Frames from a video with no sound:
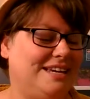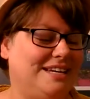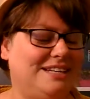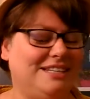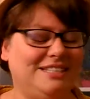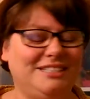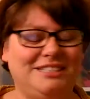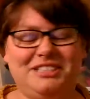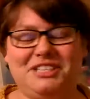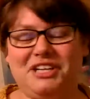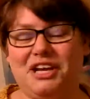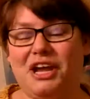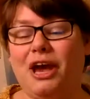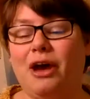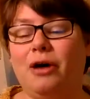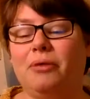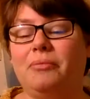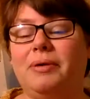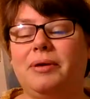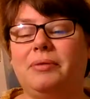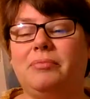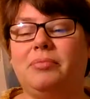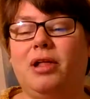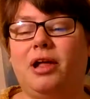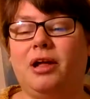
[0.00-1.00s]
and she helped
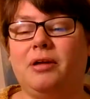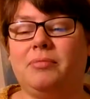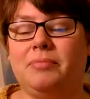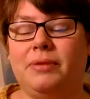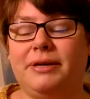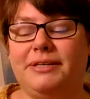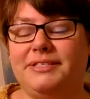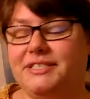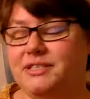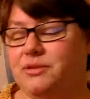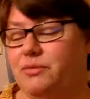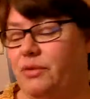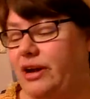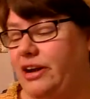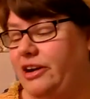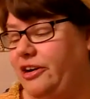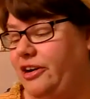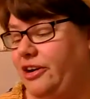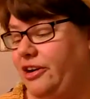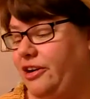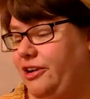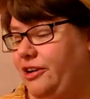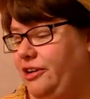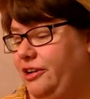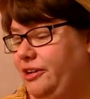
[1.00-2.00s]
me block my
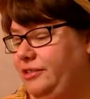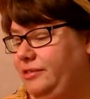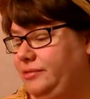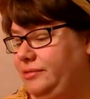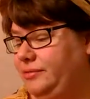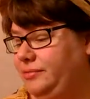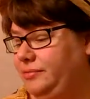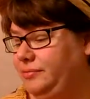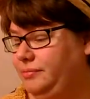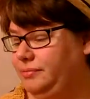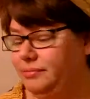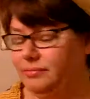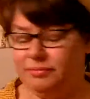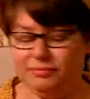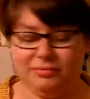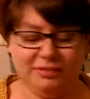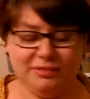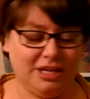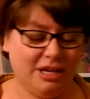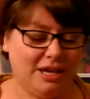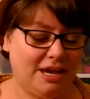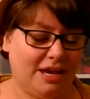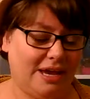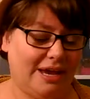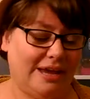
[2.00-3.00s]
sweater.
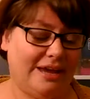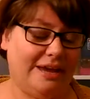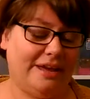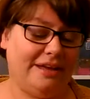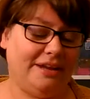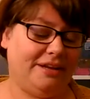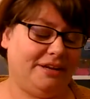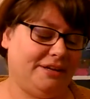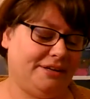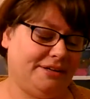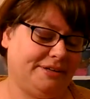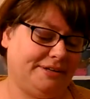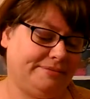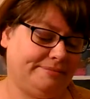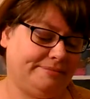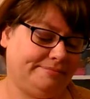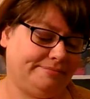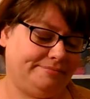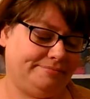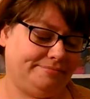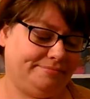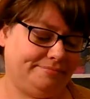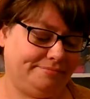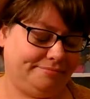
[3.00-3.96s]
And